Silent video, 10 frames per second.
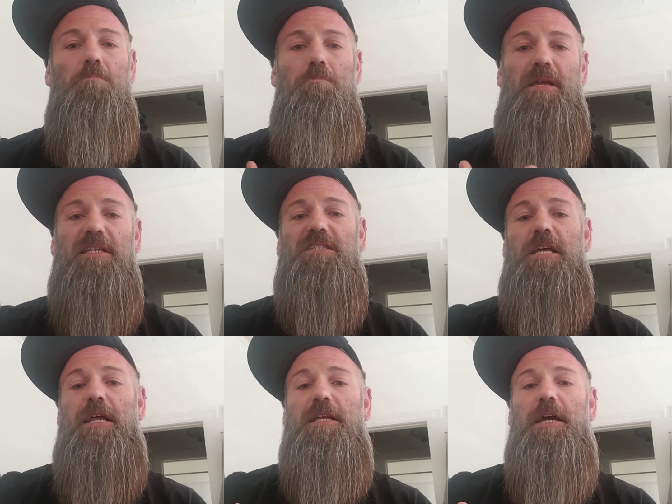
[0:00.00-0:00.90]
me
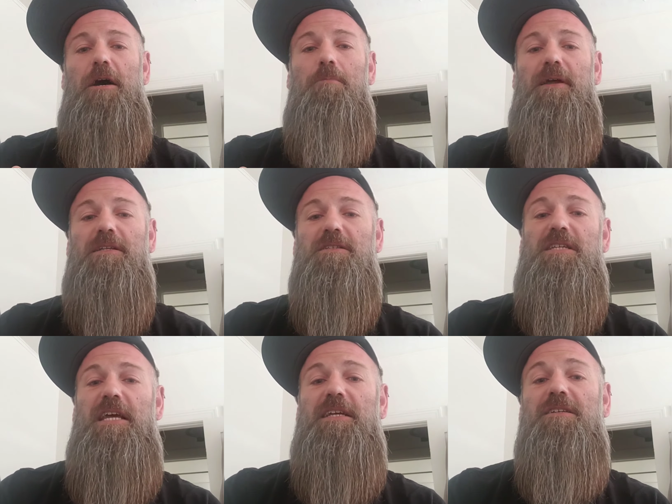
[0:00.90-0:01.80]
standing up and
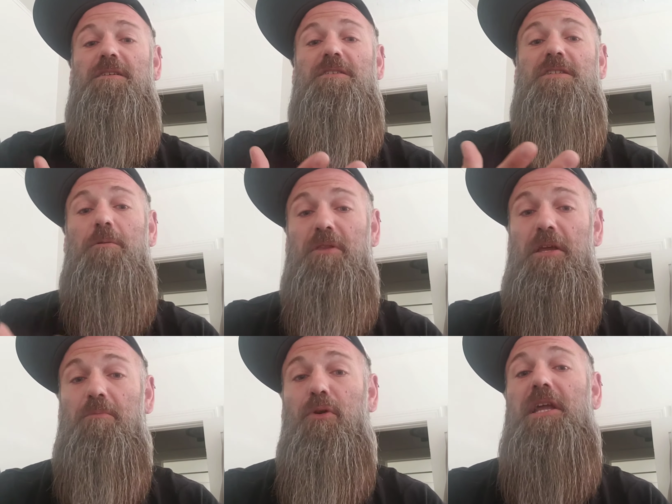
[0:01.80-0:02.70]
saying
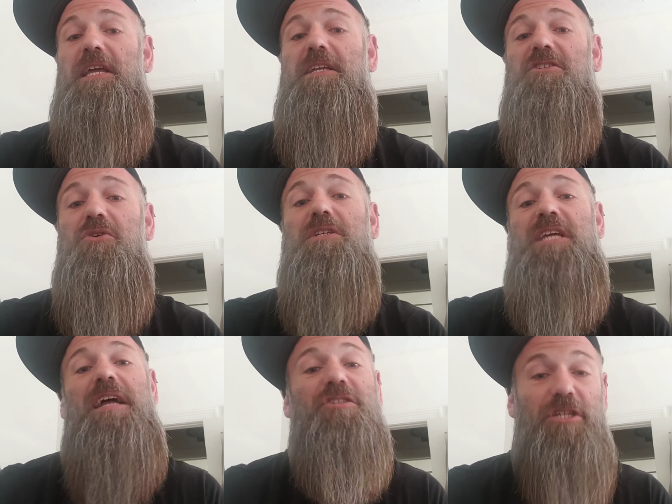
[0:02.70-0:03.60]
something, bringing to
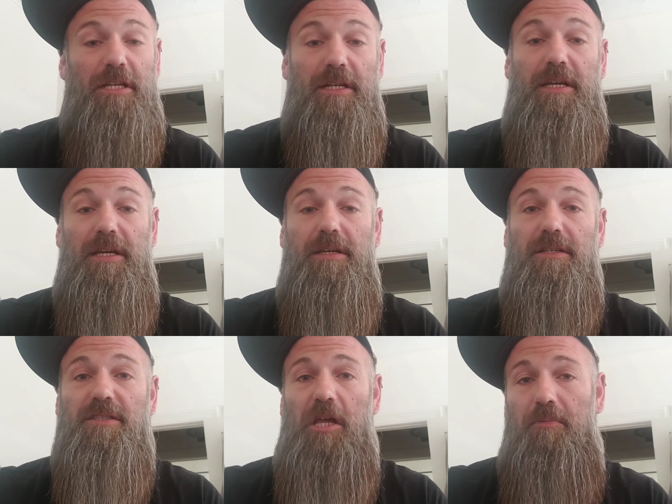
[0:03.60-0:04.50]
attention
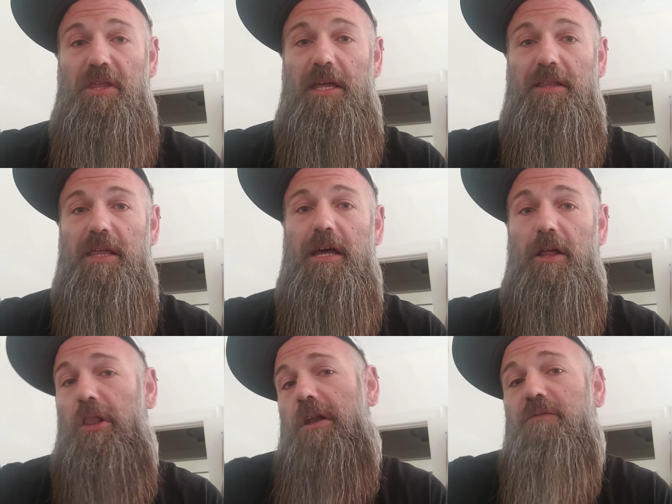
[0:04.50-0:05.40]
something that
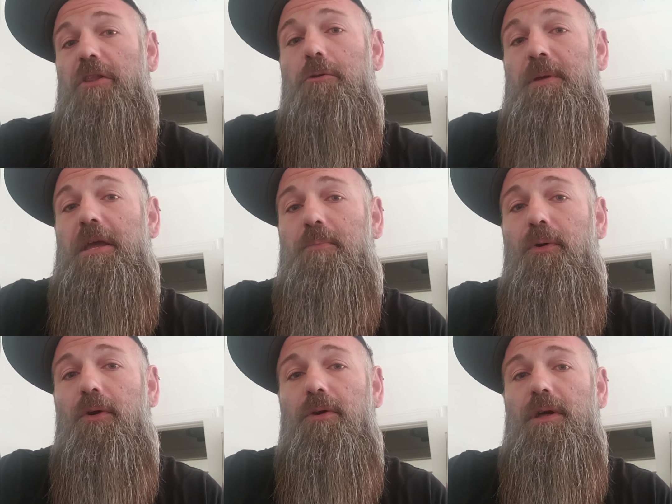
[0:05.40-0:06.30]
a lot of other
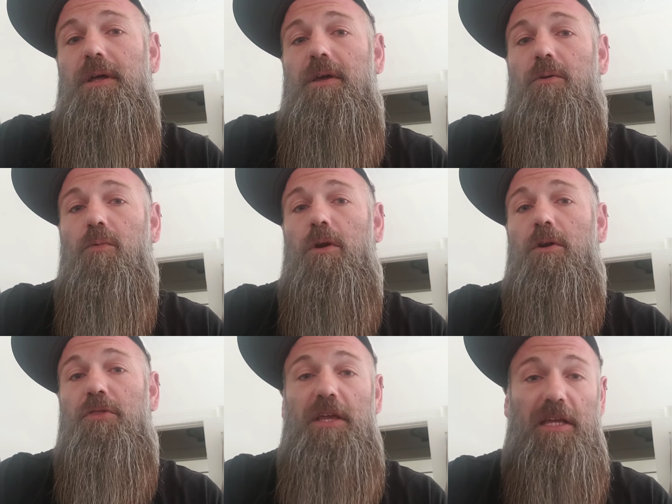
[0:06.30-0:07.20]
people
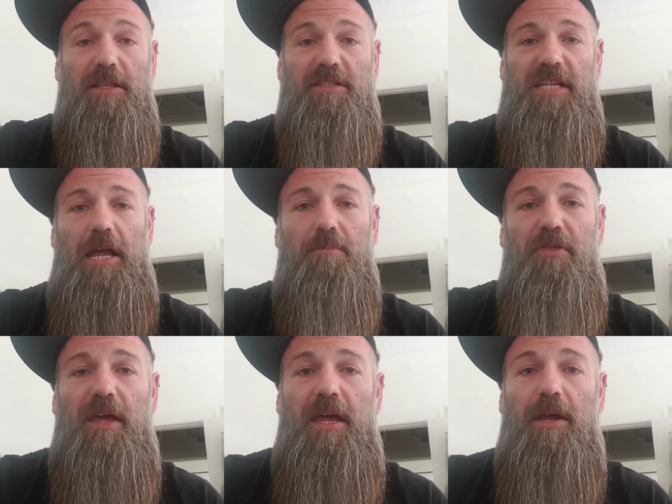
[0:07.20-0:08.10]
were thinking the same
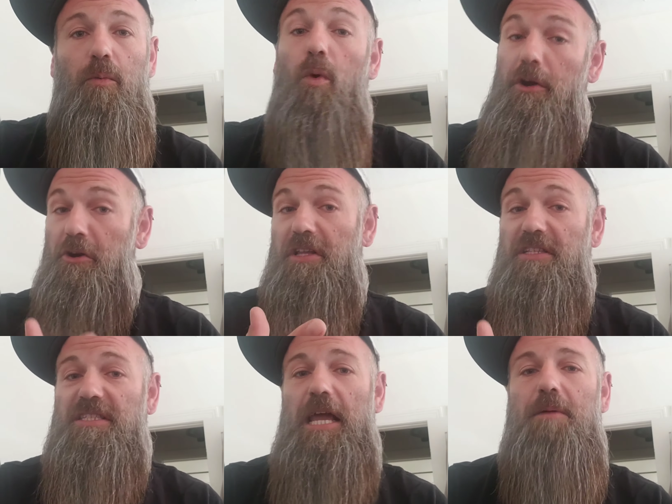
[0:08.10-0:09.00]
thing, wondering
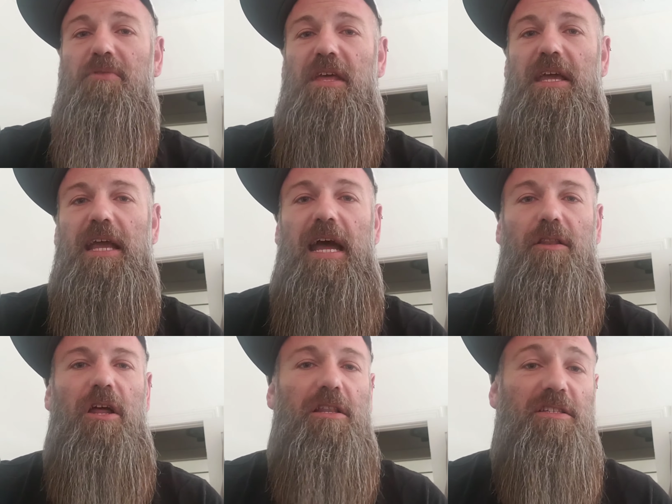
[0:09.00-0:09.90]
the same thing, had
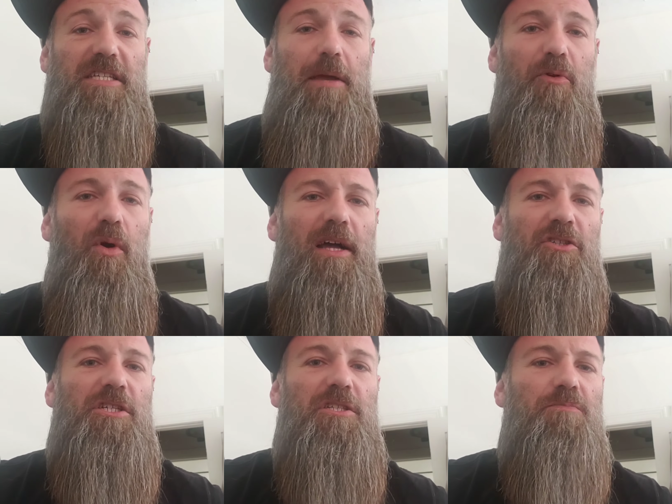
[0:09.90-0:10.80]
a lot of the same
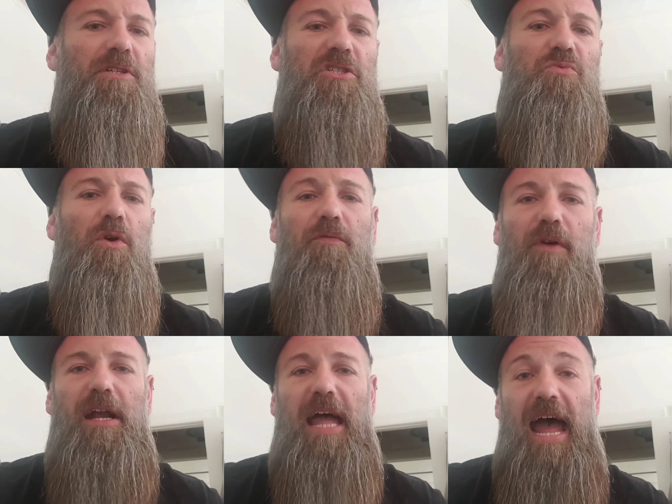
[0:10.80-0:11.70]
questions, but just were
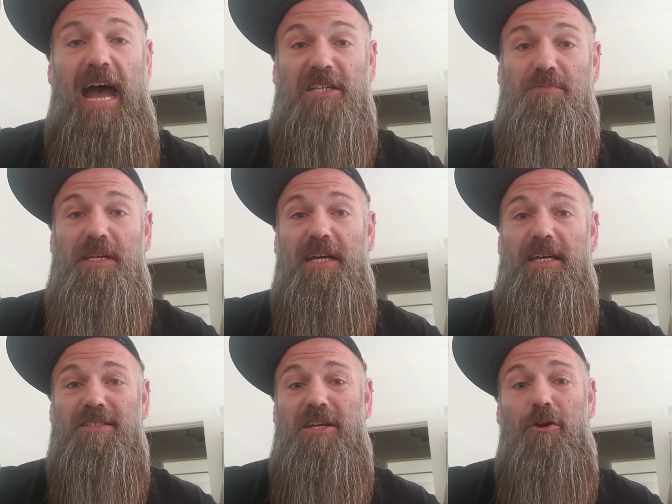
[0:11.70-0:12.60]
afraid to ask
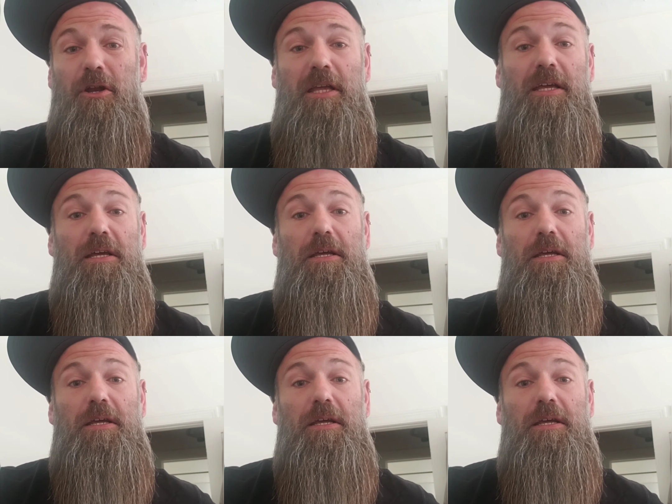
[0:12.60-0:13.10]
because they'd already